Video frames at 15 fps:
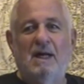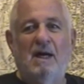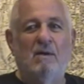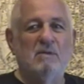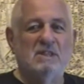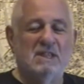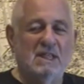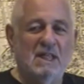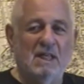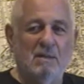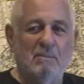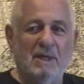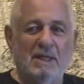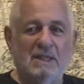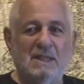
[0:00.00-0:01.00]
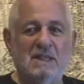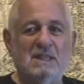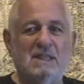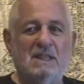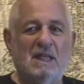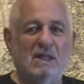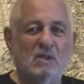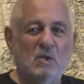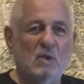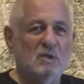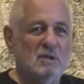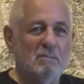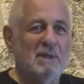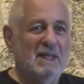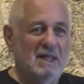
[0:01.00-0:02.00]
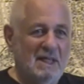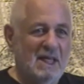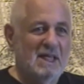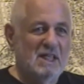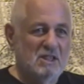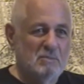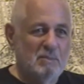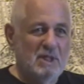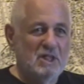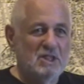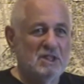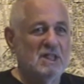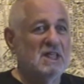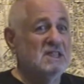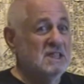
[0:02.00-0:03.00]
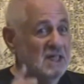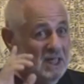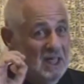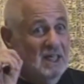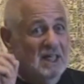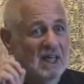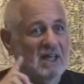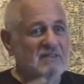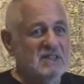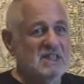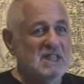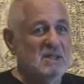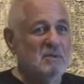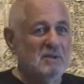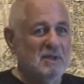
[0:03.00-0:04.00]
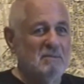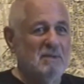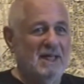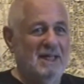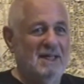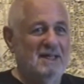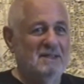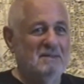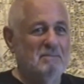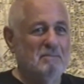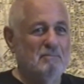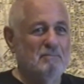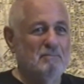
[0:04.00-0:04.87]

I was thinking about this and I talked about it at a speech and I said, and I have a sequel in my head.